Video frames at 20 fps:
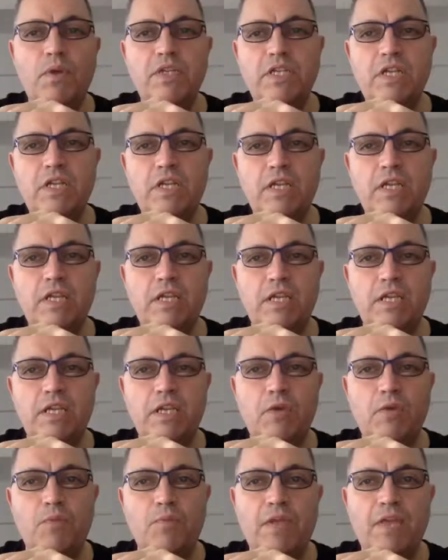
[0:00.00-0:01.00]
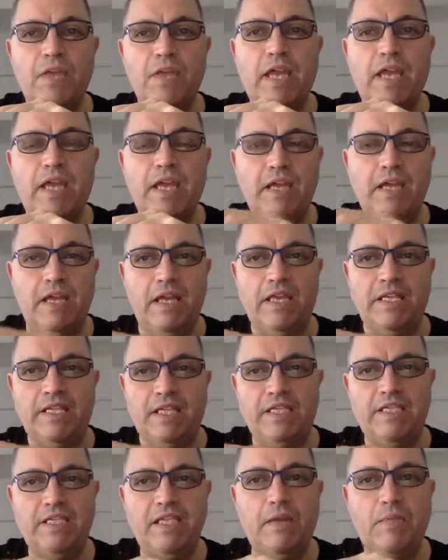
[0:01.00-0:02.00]
originally you know bill and i as
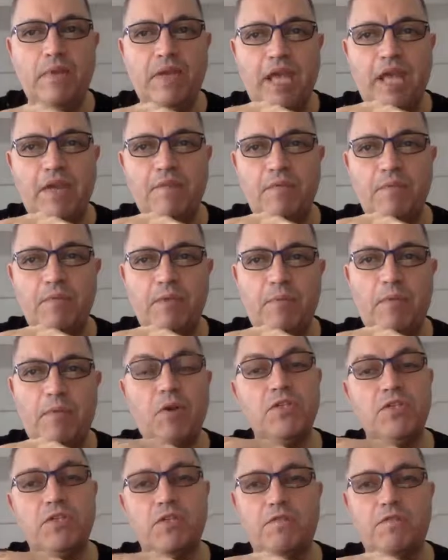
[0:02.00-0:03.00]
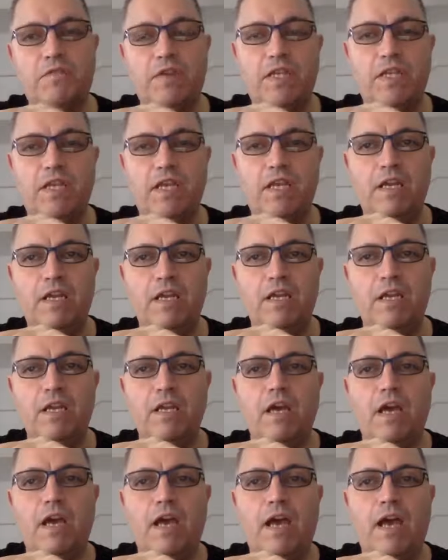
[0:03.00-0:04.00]
i said we came from the personal funding
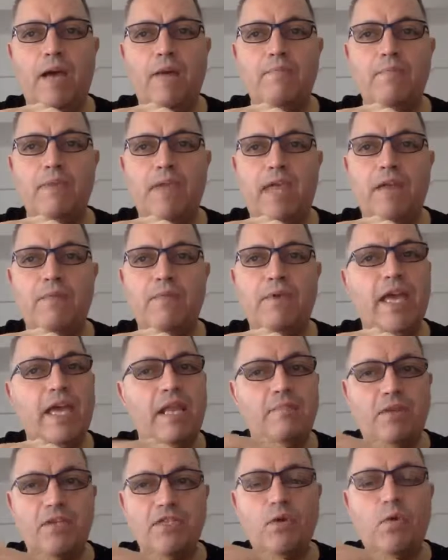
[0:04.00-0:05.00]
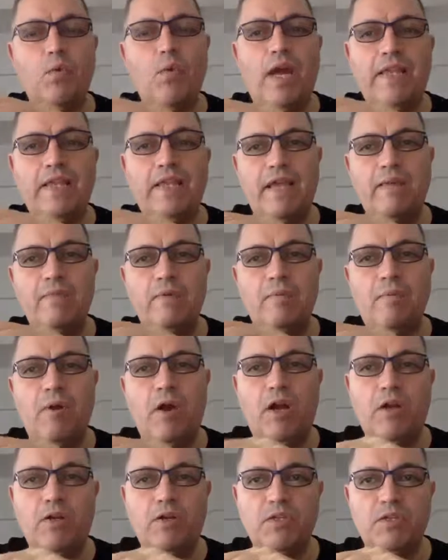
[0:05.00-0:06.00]
um, and we had a bunch of white label
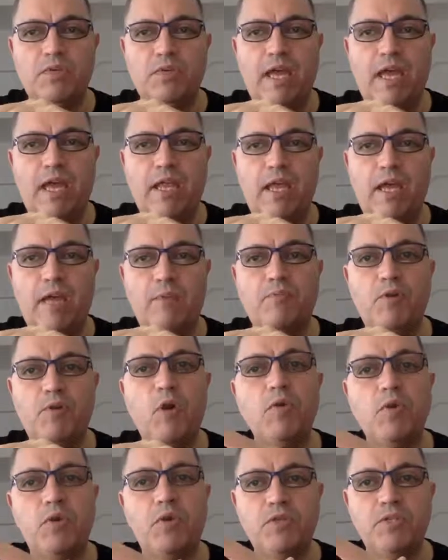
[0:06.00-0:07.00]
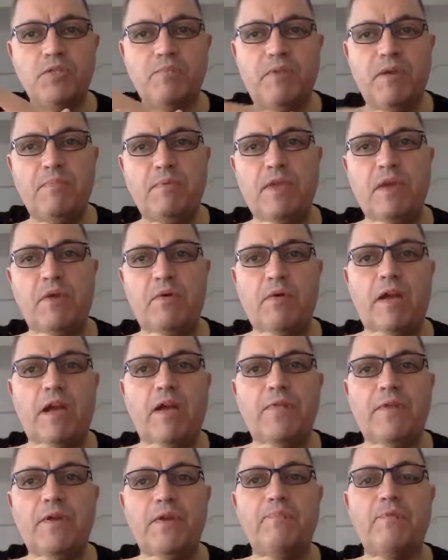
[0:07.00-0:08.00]
partners we had uh, brokers people that were
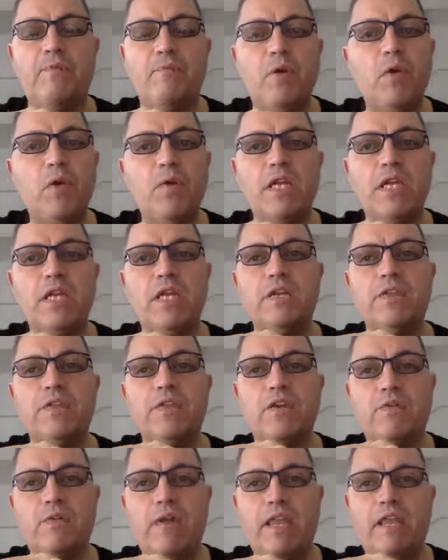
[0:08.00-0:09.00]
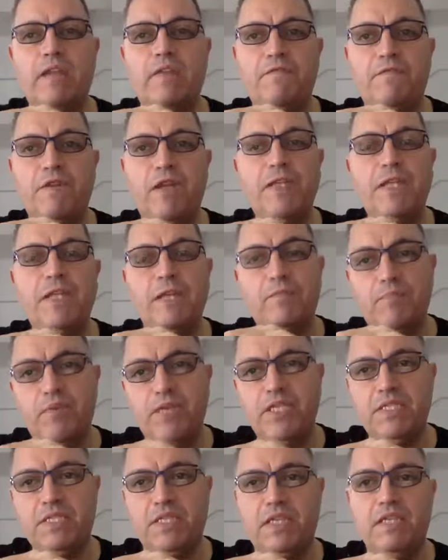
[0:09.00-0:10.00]
out there promoting the credit funding
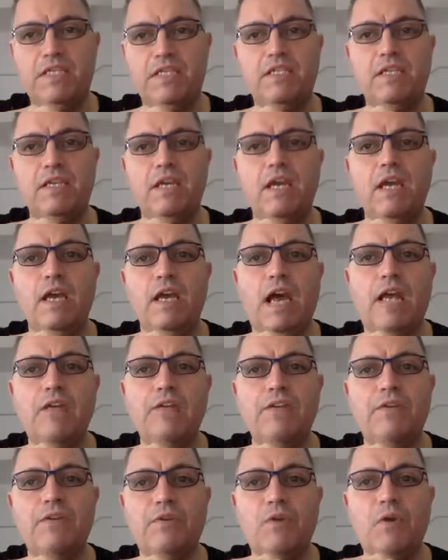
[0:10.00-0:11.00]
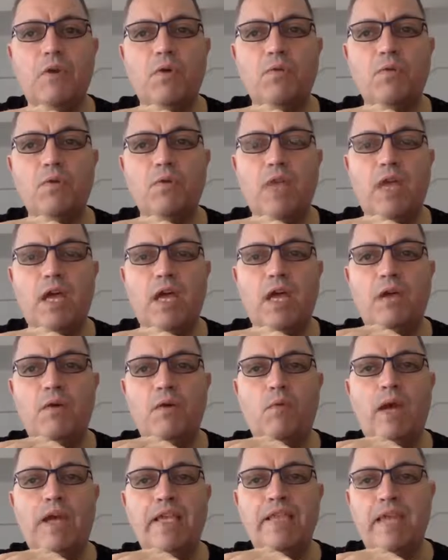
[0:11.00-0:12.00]
business under their own uh,
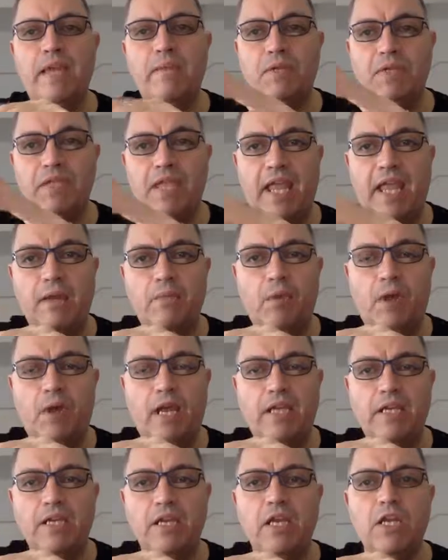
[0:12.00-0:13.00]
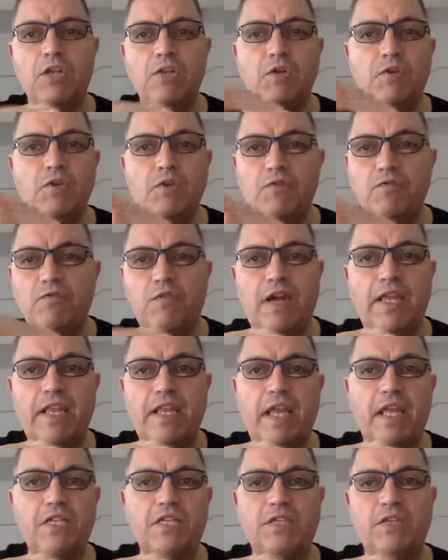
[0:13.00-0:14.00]
white label name right new you
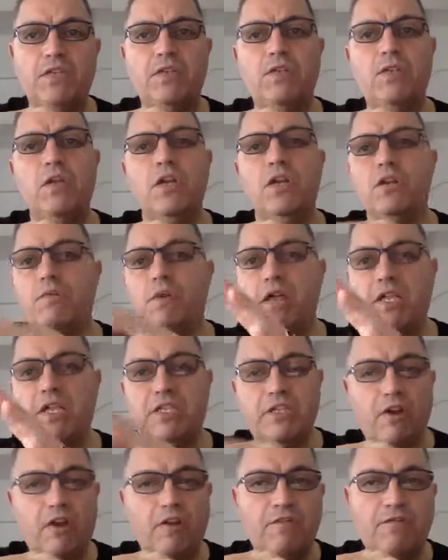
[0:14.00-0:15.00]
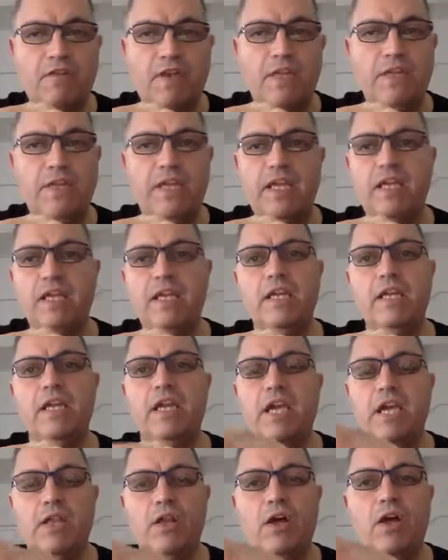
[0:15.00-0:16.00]
financial credit star funding
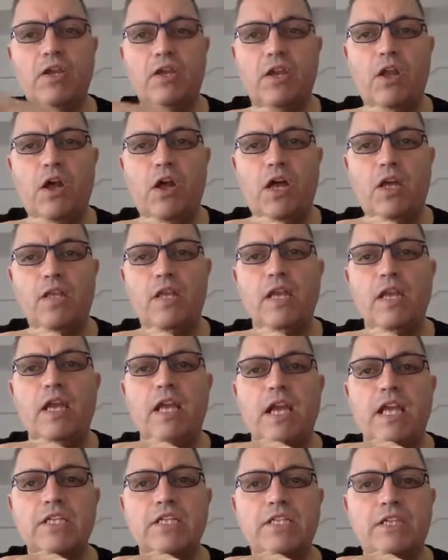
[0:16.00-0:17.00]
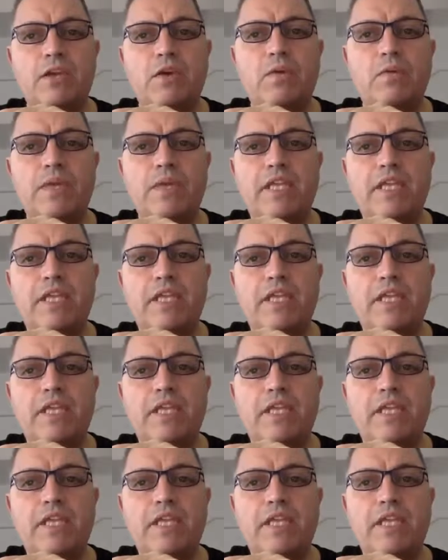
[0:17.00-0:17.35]
and on and on and so